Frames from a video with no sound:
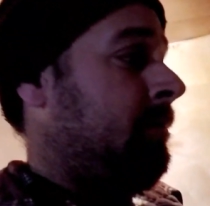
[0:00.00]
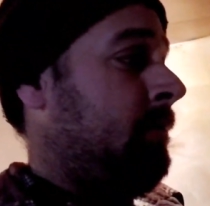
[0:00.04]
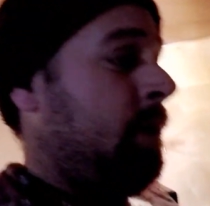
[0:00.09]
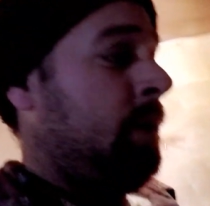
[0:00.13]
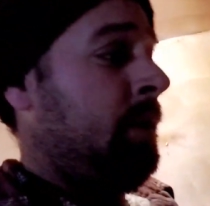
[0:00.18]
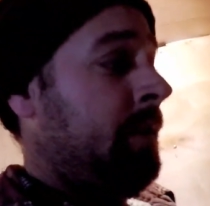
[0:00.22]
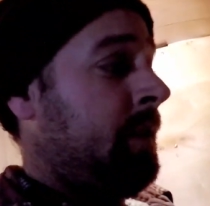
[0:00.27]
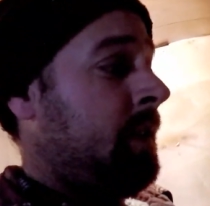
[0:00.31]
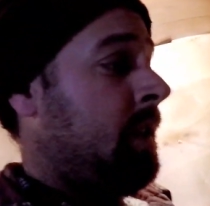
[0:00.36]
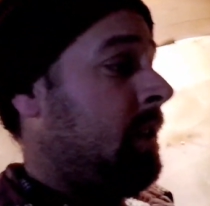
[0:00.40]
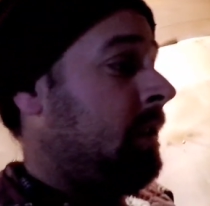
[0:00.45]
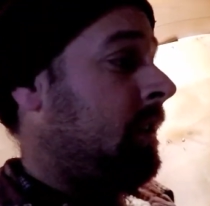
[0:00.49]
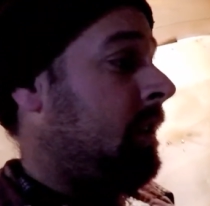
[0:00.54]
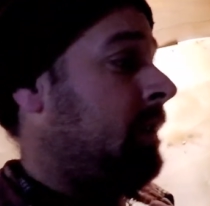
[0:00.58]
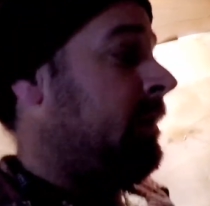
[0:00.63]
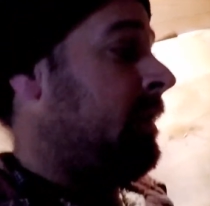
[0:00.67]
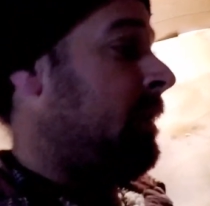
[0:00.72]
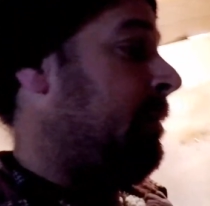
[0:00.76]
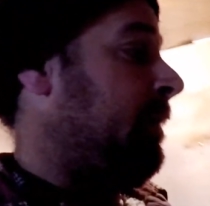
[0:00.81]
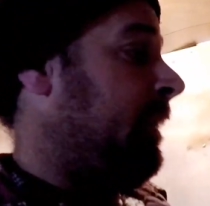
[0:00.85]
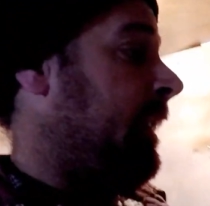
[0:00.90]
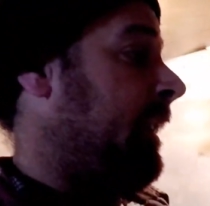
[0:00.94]
moving all over
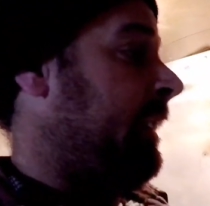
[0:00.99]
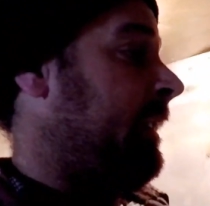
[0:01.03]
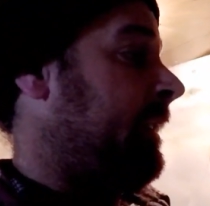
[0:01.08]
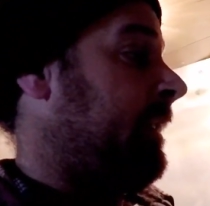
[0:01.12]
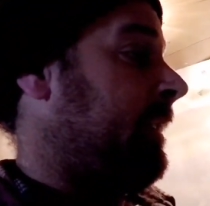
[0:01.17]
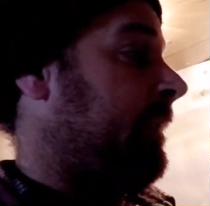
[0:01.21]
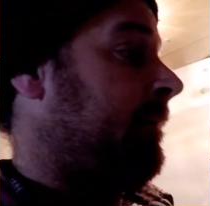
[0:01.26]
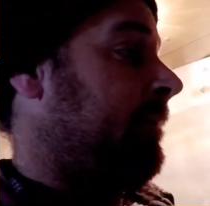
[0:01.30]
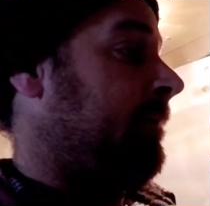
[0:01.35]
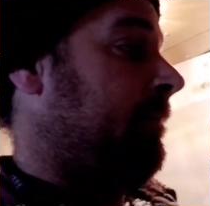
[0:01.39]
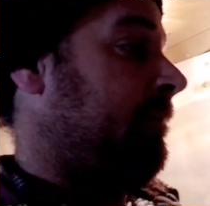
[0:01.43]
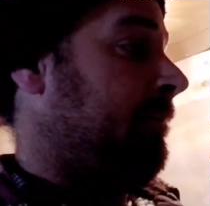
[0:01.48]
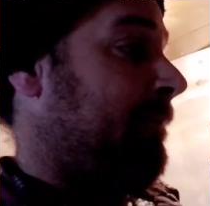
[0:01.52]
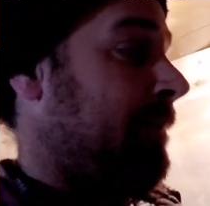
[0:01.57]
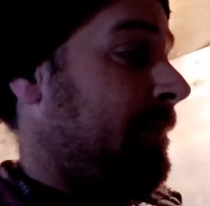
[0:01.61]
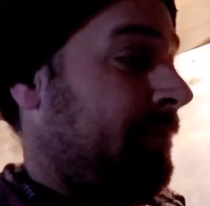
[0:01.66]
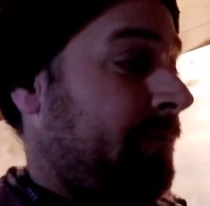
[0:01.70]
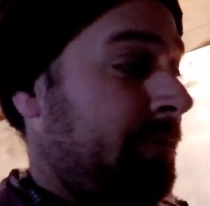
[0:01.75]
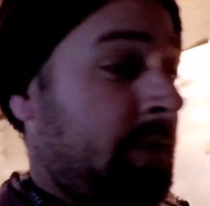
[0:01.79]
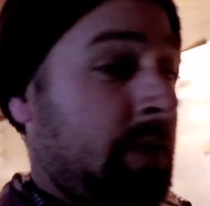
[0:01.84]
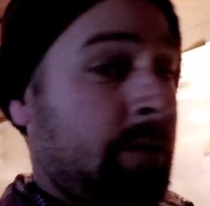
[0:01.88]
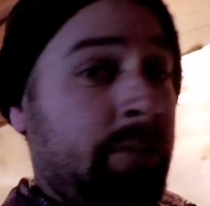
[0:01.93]
the place
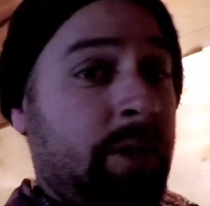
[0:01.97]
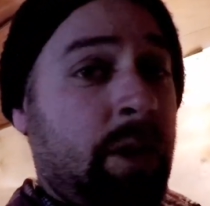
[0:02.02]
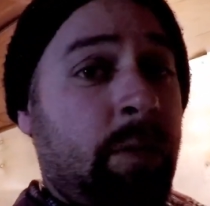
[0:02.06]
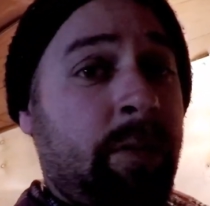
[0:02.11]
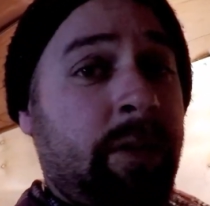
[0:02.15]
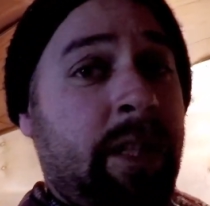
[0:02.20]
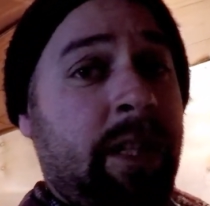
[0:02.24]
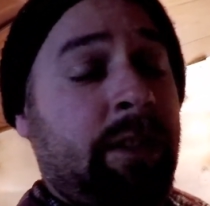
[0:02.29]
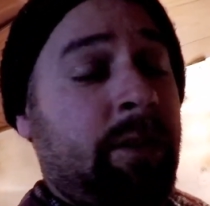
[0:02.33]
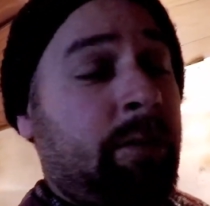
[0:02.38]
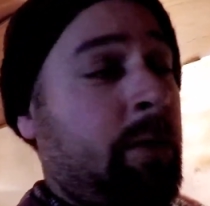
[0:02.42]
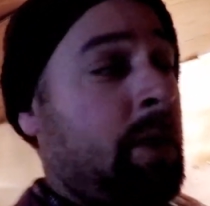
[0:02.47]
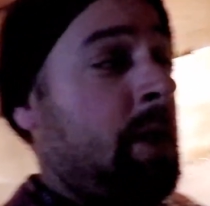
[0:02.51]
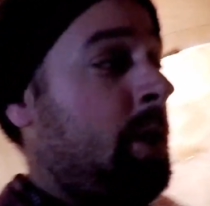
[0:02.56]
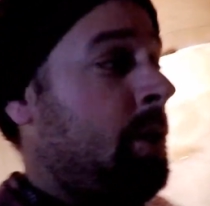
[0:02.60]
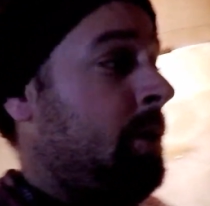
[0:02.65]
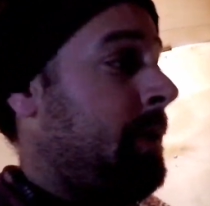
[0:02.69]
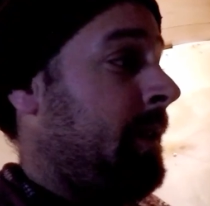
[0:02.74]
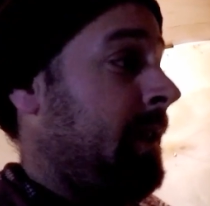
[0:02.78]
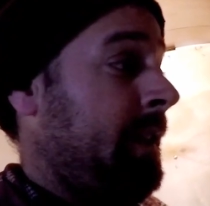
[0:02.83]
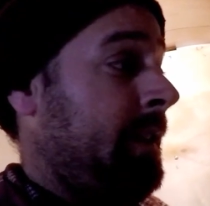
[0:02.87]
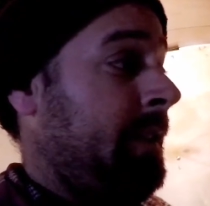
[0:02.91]
from going down the
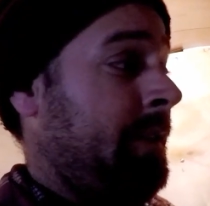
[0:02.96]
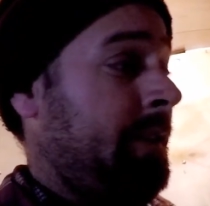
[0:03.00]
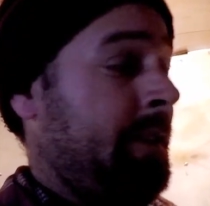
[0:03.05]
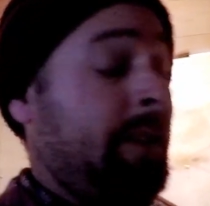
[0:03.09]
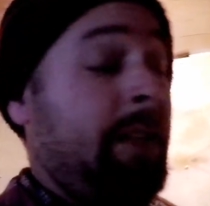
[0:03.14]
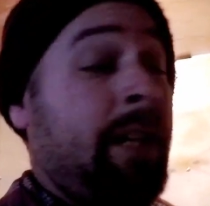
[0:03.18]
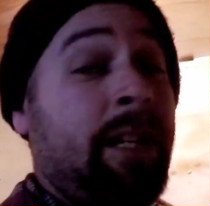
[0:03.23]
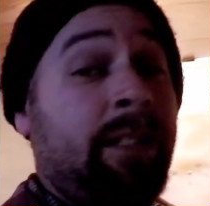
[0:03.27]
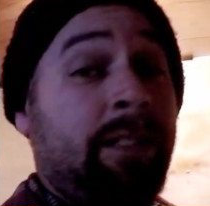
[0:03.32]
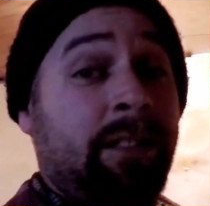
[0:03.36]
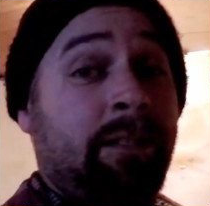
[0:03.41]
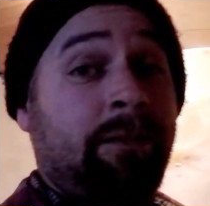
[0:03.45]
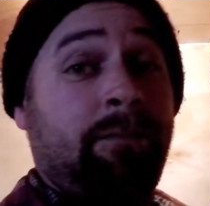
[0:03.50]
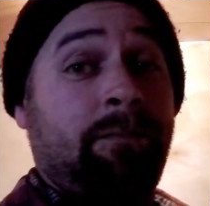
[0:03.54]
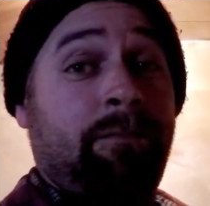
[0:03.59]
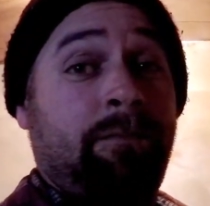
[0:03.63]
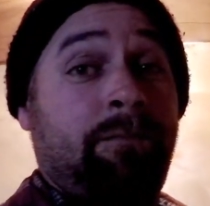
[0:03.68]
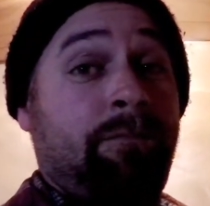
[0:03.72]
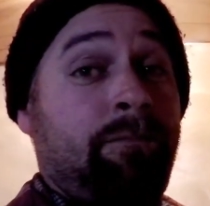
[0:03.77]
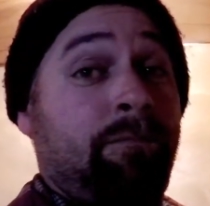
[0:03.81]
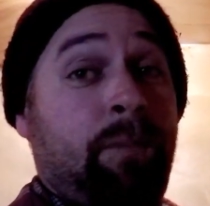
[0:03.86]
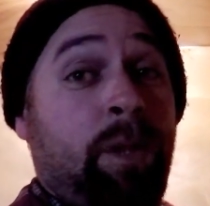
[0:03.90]
road, and it hasn't
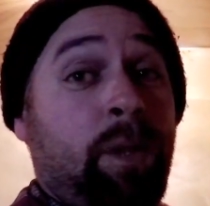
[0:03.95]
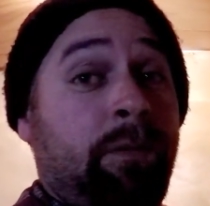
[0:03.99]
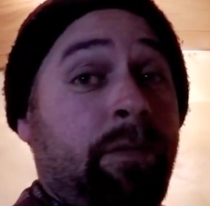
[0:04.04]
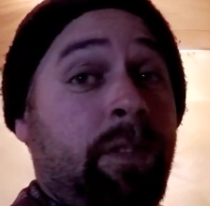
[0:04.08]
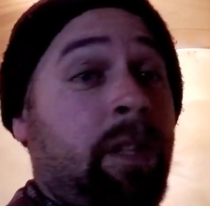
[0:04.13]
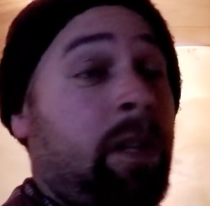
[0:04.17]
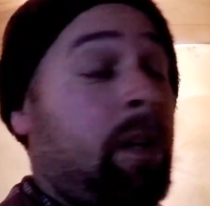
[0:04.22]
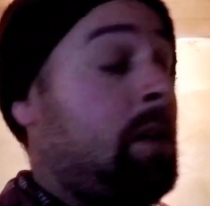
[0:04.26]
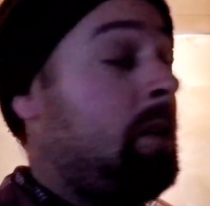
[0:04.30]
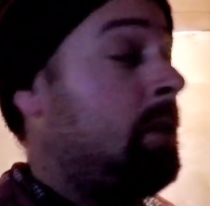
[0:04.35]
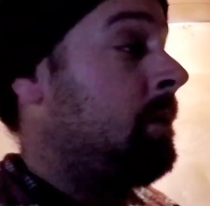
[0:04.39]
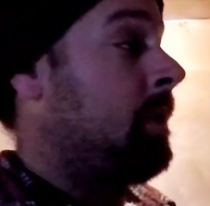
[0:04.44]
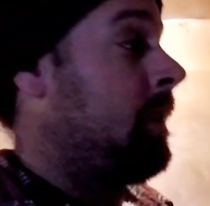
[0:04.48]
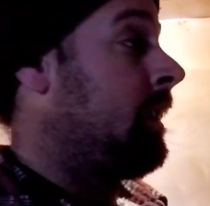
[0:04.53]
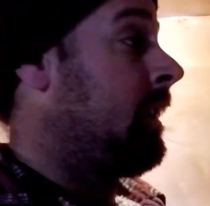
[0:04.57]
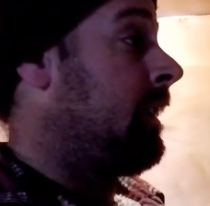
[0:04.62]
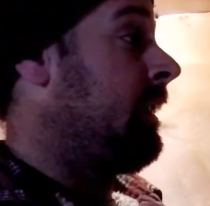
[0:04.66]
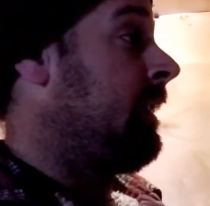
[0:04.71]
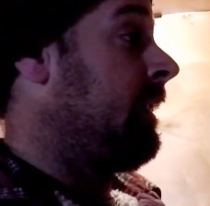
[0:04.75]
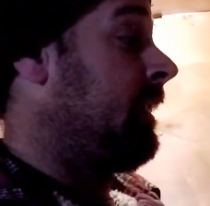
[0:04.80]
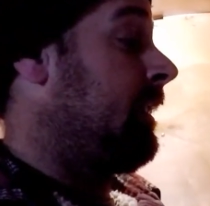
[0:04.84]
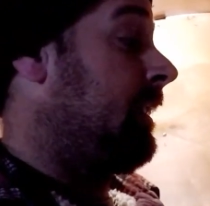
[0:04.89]
moved at all, really.